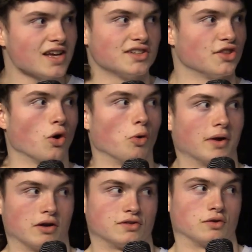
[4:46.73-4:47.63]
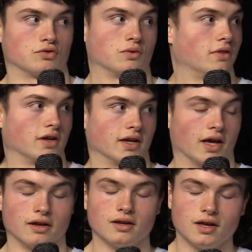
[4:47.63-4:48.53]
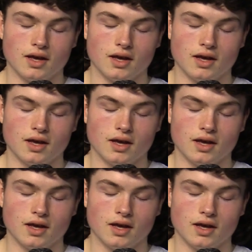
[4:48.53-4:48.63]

I did the whole parasocial thing again.